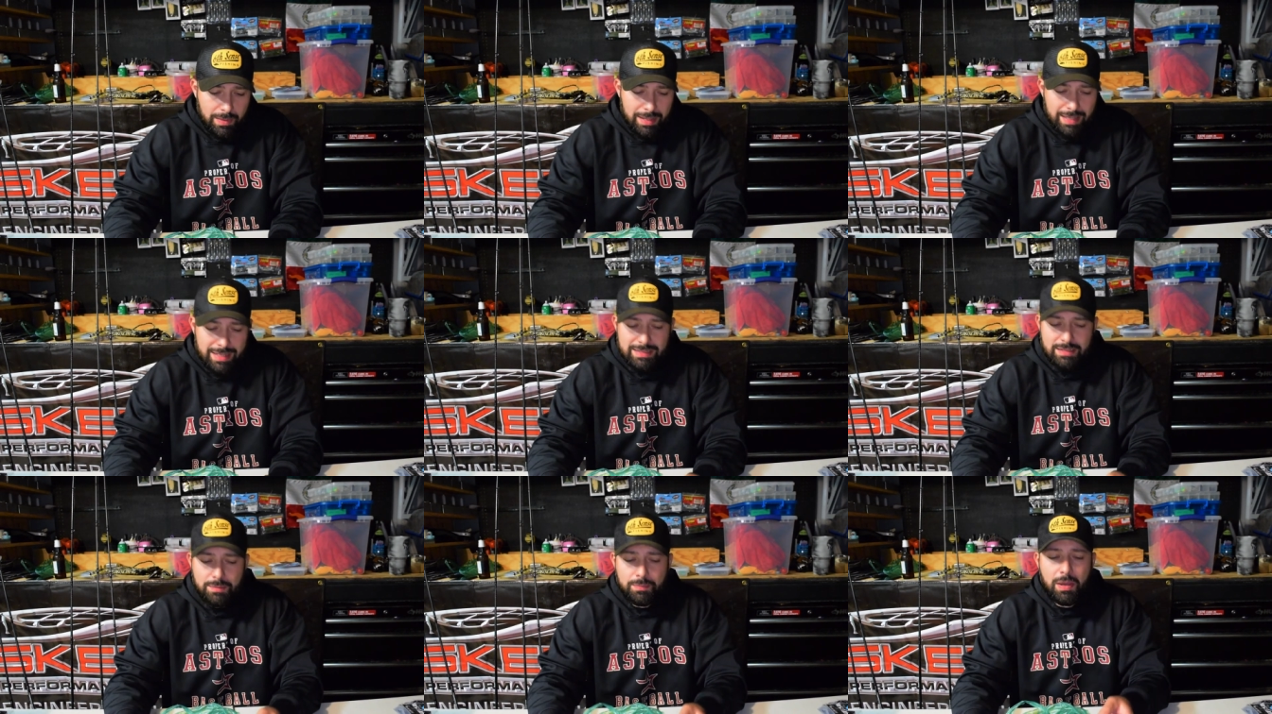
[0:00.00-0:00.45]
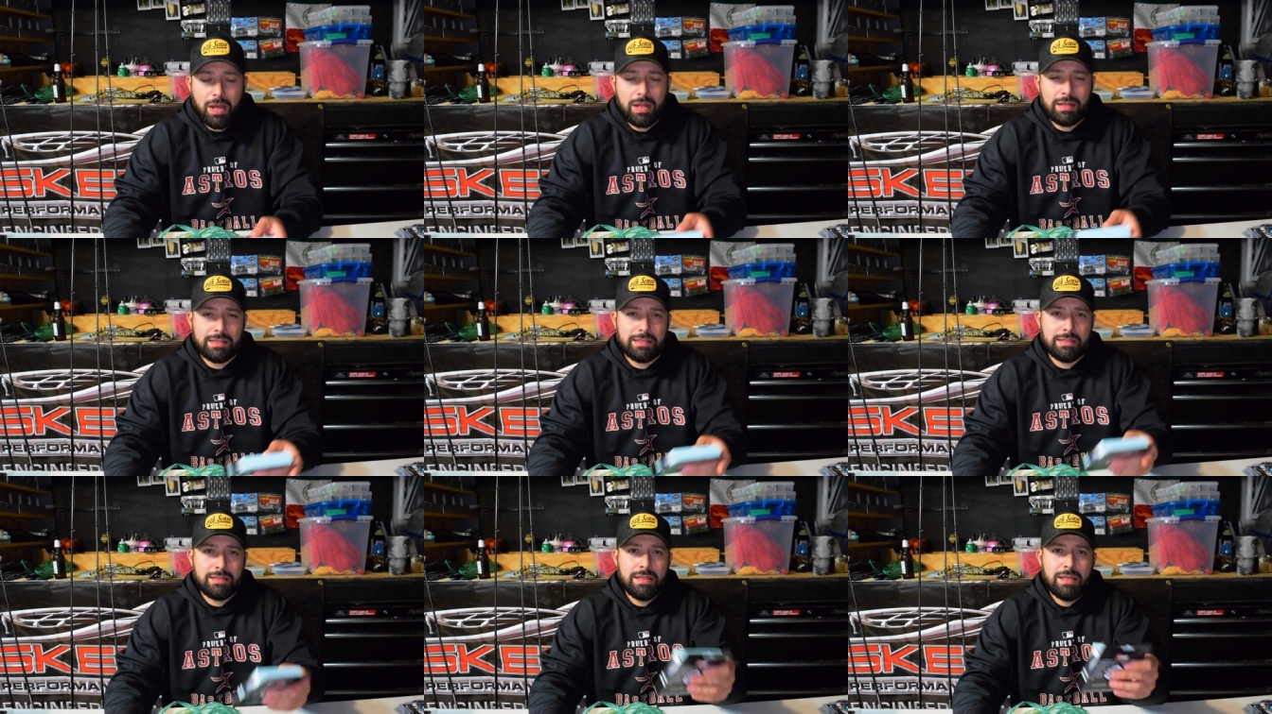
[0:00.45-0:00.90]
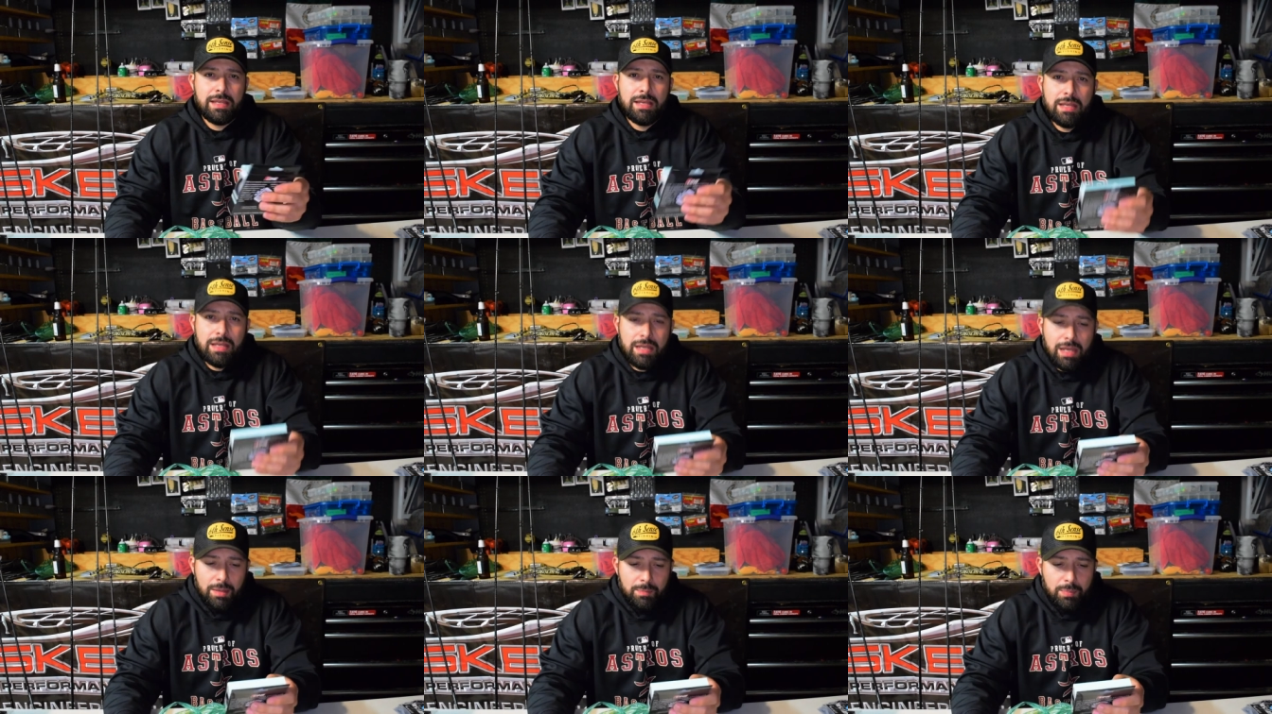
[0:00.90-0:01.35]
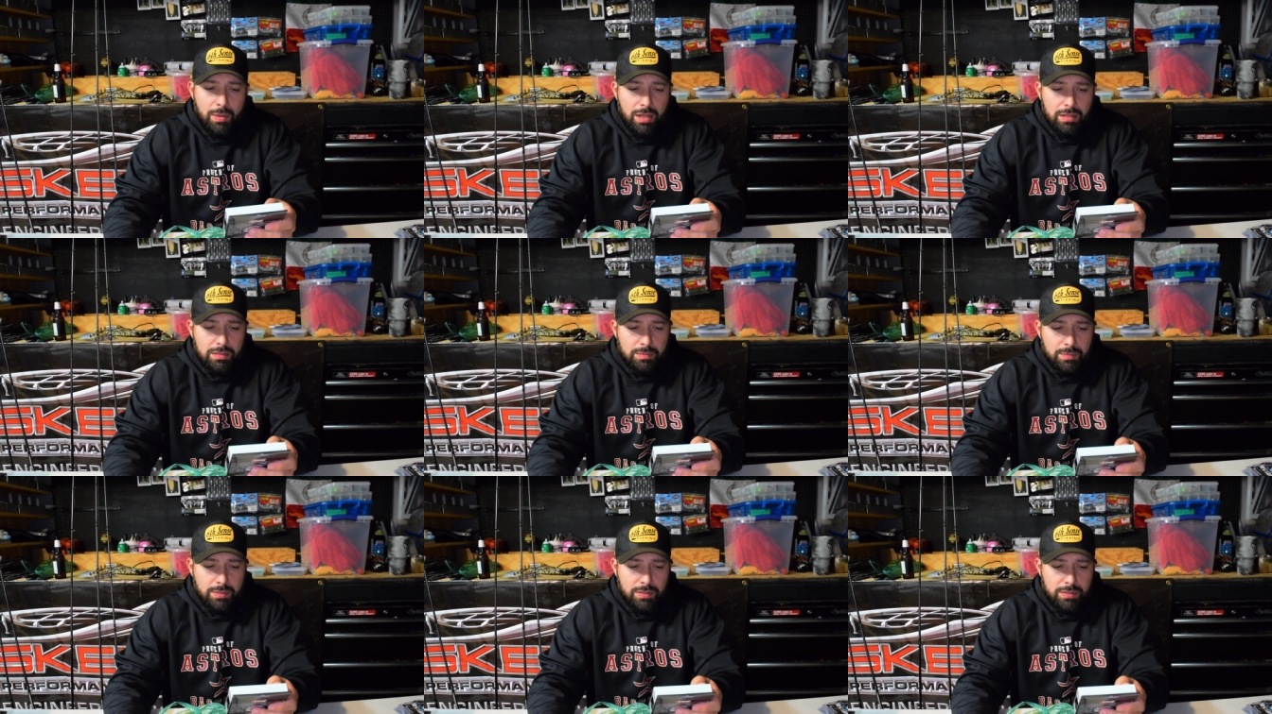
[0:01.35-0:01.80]
I think it's a poly a
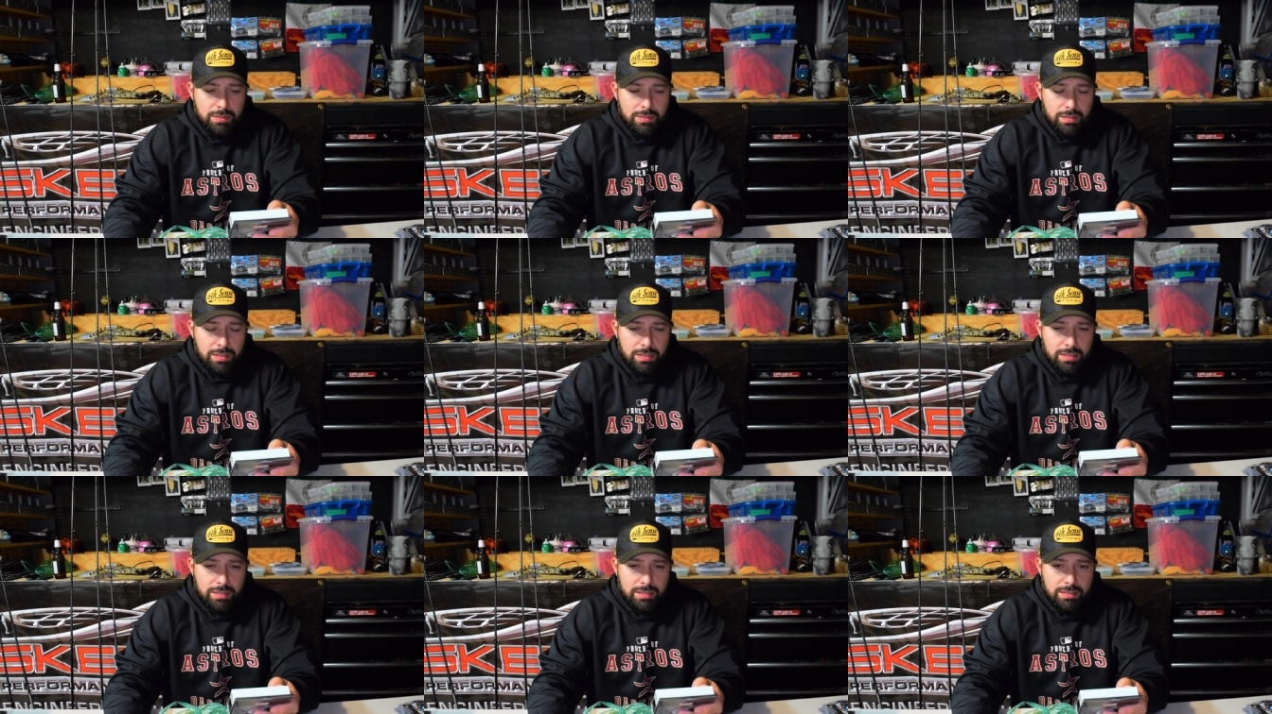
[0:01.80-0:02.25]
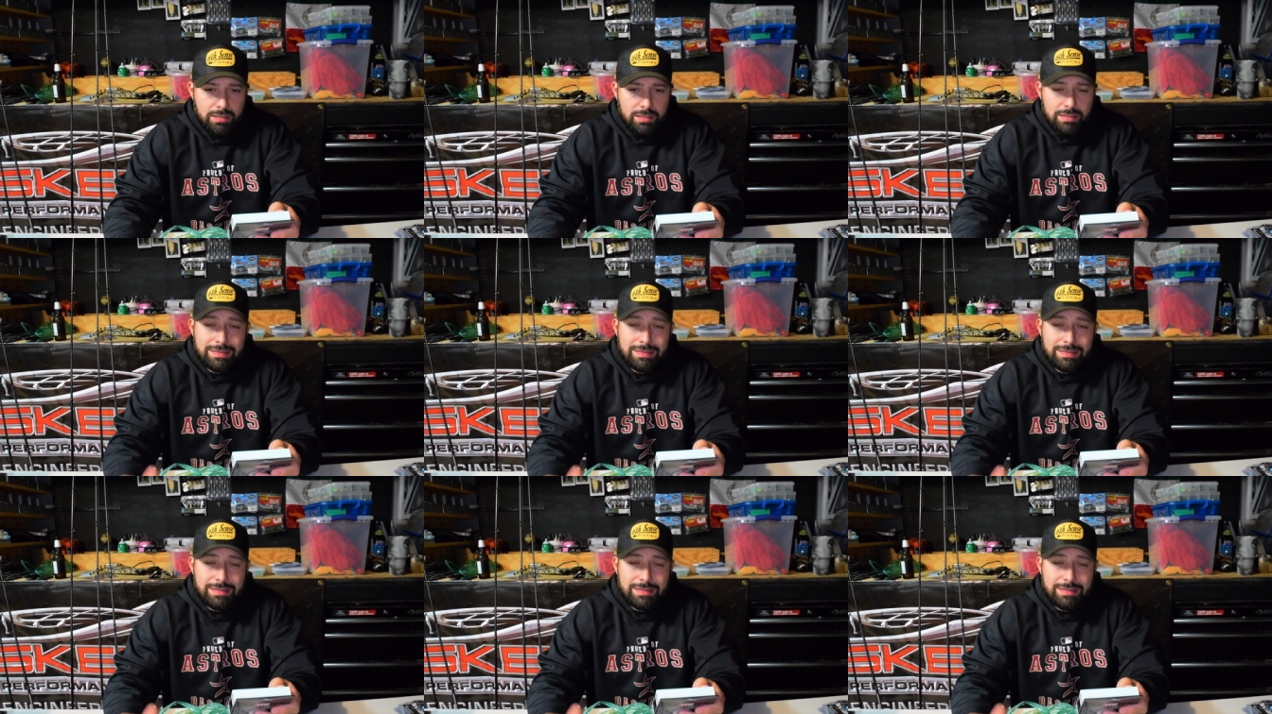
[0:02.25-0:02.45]
polymer uh,